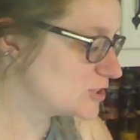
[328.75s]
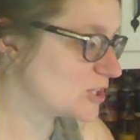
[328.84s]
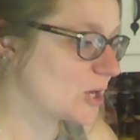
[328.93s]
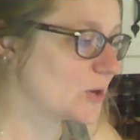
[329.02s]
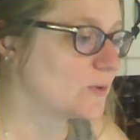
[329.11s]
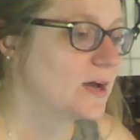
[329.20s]

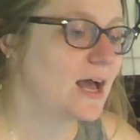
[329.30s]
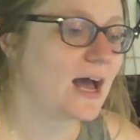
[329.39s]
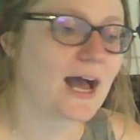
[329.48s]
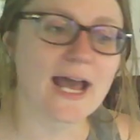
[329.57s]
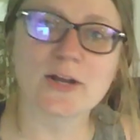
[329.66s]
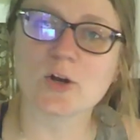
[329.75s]
So
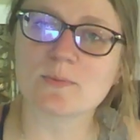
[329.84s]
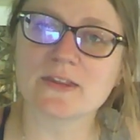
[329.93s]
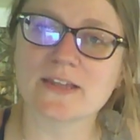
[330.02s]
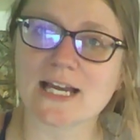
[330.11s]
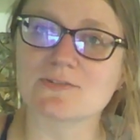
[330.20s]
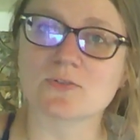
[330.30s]
I normally
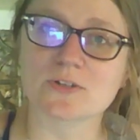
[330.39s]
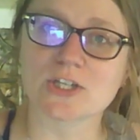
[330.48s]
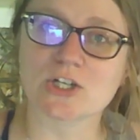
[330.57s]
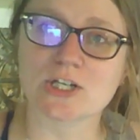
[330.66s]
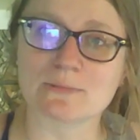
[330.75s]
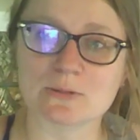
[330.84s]
think I have a really
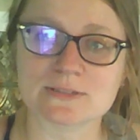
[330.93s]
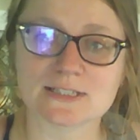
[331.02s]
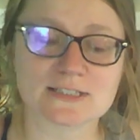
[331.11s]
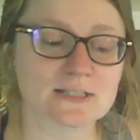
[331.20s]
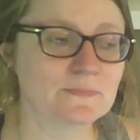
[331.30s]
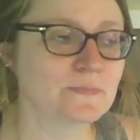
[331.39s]
good immune
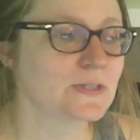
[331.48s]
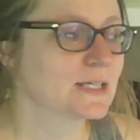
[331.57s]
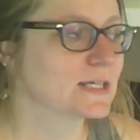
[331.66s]
system,